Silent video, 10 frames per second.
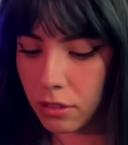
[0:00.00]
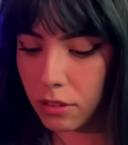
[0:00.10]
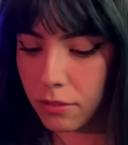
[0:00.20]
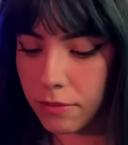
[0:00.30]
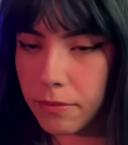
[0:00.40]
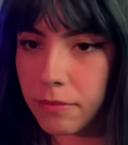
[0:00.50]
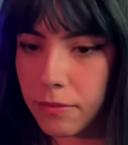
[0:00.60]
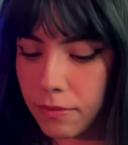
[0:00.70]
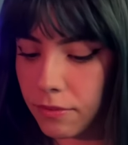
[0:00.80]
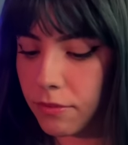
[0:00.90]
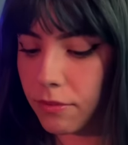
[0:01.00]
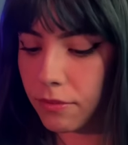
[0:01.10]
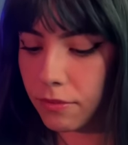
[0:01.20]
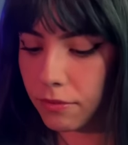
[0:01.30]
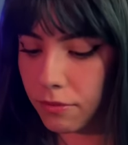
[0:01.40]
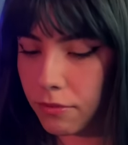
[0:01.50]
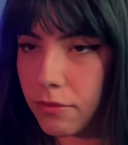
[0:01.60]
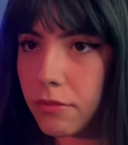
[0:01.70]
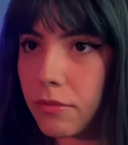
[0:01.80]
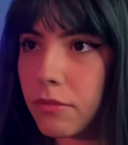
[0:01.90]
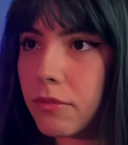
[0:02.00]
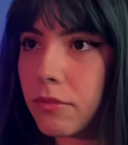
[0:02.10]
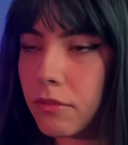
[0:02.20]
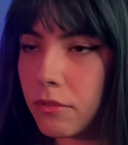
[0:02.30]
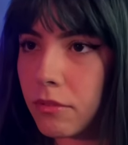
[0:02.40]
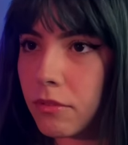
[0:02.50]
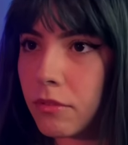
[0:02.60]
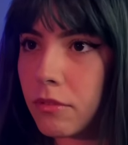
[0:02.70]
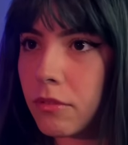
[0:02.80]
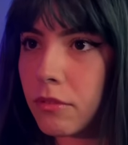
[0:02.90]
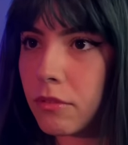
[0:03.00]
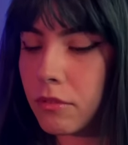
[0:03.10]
(silence)